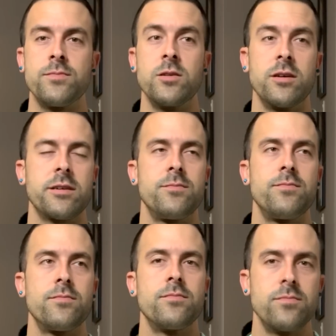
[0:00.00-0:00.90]
Look,
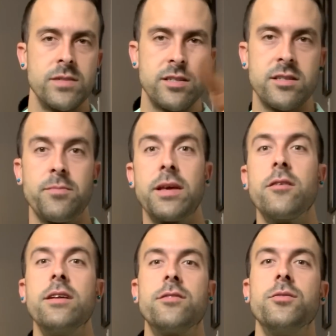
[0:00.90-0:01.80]
this is something you
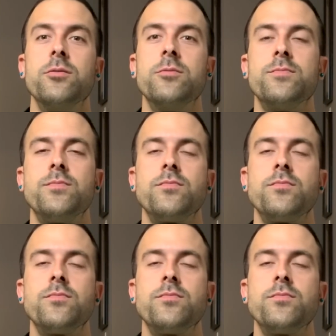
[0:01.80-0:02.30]
need to